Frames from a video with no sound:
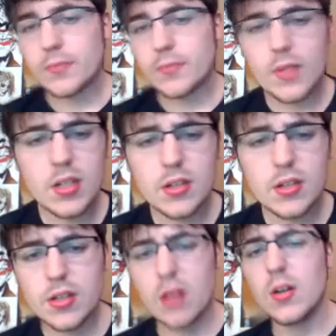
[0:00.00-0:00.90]

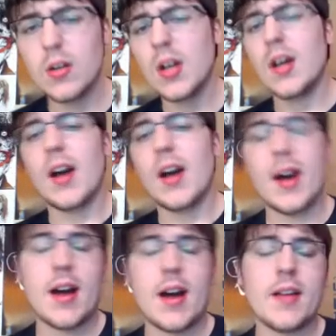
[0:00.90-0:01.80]
So,
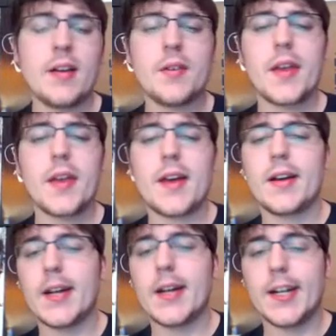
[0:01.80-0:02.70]
I know
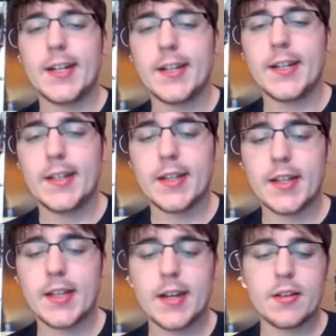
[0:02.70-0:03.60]
that in
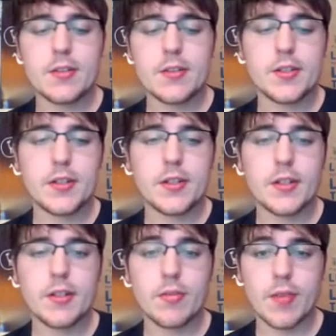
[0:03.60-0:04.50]
Gears
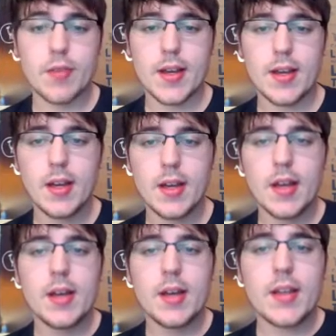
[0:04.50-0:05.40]
3,
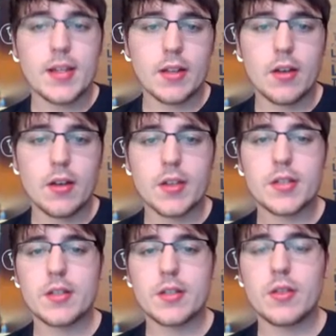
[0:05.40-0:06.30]
yes, the
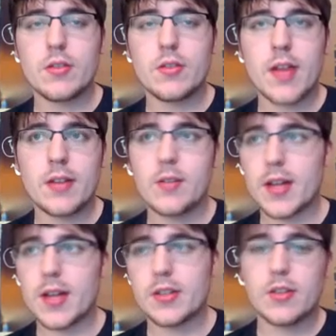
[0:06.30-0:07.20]
Locust, you can do an
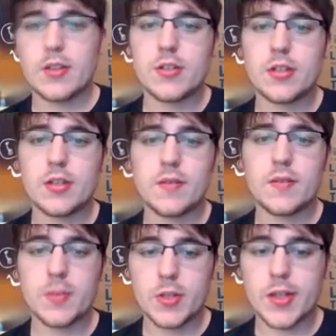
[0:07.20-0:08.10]
execution if
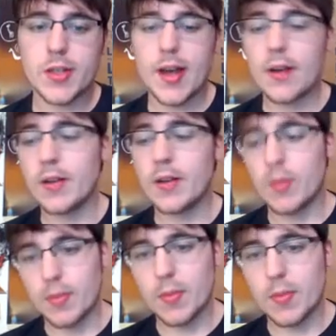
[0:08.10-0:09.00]
someone's down and it will
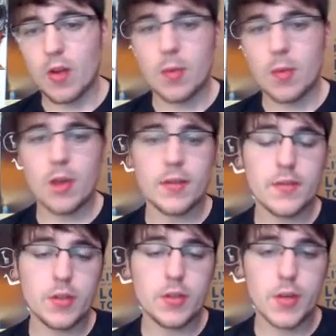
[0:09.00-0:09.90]
rip their arm off. And if you
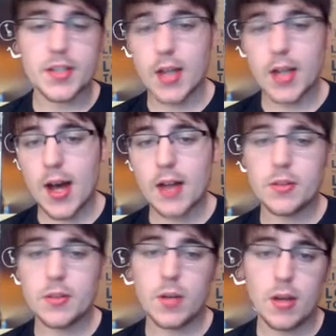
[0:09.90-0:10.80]
do it as a COG to
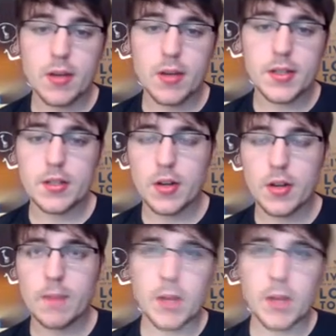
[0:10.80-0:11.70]
a Locust, you're going to
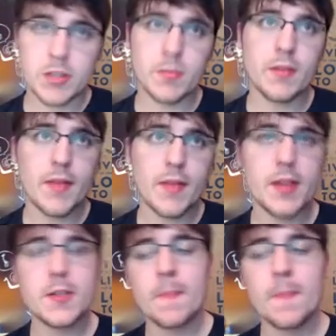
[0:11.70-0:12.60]
punch them in the face.
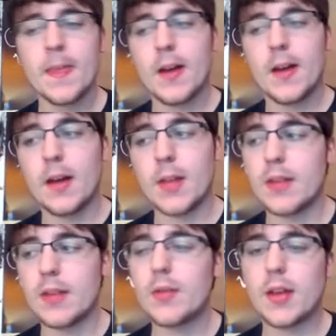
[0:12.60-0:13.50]
But I do
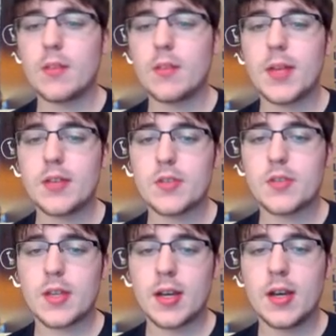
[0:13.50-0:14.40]
think it would be
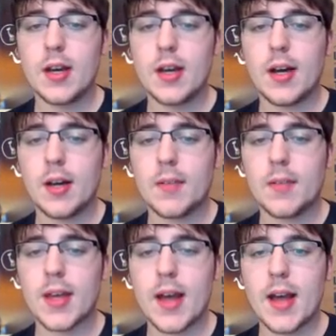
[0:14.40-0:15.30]
interesting. They
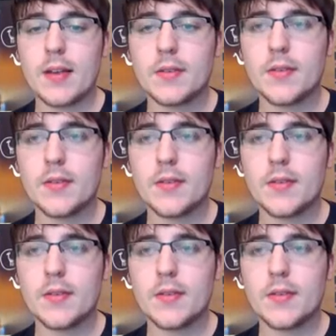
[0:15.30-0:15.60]
kind of,